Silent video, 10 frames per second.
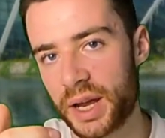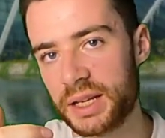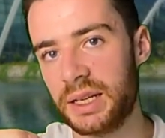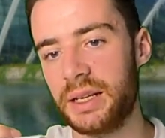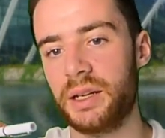
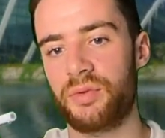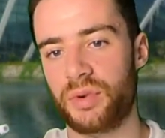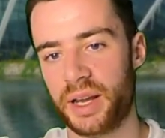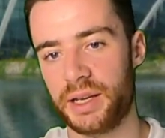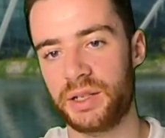radially
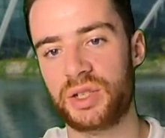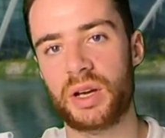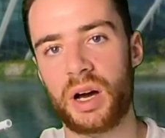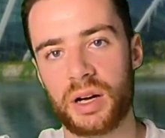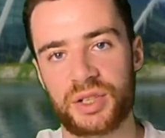arranged
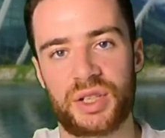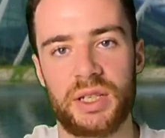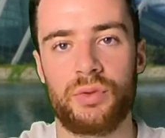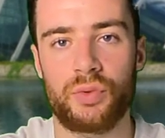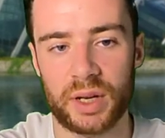arched
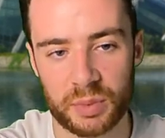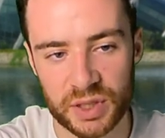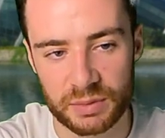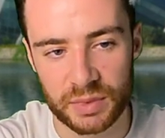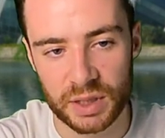steel
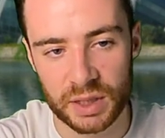ribs.